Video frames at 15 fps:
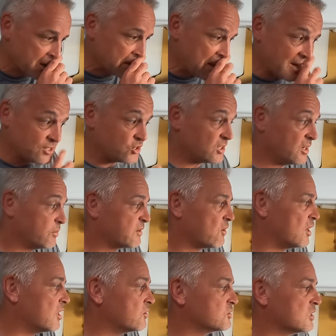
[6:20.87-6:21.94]
Now, as you know, we've
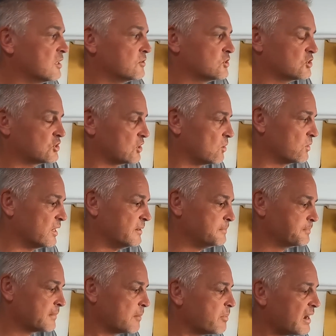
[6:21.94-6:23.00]
got loads and loads of solar,
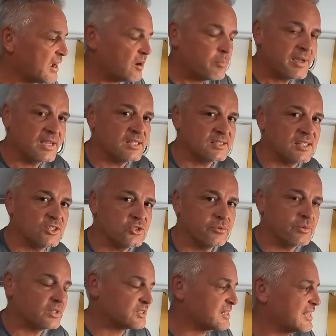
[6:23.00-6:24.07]
but our biggest
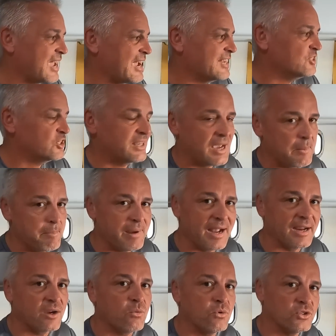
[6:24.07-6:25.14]
issue was the AGM
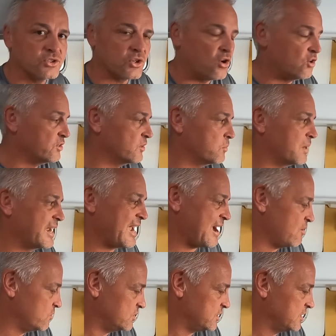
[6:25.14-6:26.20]
bank was on the way
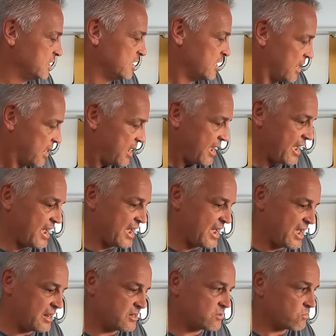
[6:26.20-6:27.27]
out,
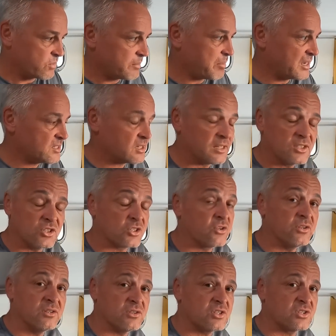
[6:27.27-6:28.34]
and we basically just
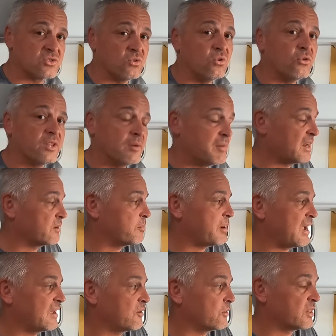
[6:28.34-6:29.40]
couldn't store the amount of
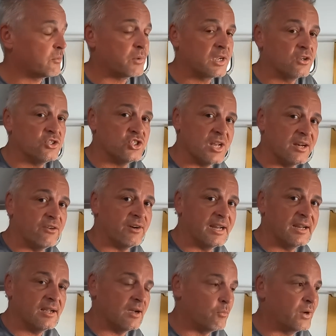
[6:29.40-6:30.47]
power that we could
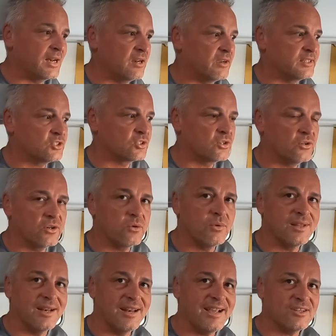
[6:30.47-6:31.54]
generate, and we like to cook
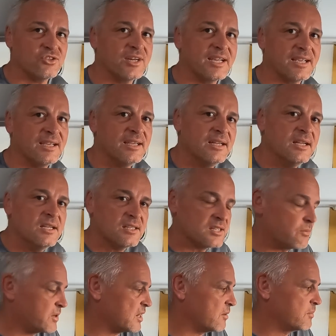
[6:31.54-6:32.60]
with electric.
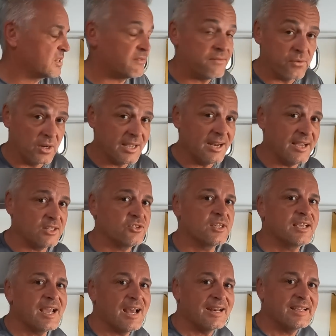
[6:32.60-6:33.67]
So we're going with a fully
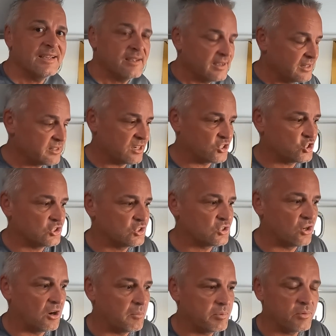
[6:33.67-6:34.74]
electric galley, induction
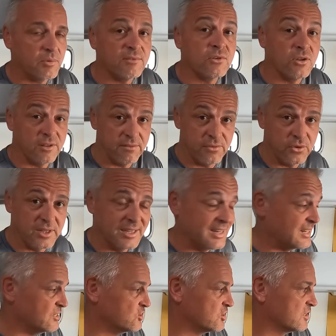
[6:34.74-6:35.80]
top. We've got the Foodie
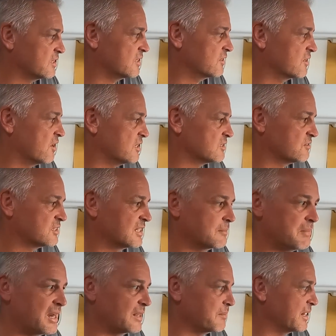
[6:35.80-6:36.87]
Ninja that you guys have
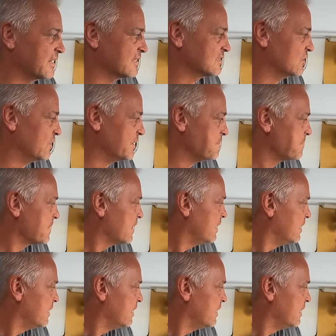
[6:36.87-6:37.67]
seen many, many a time.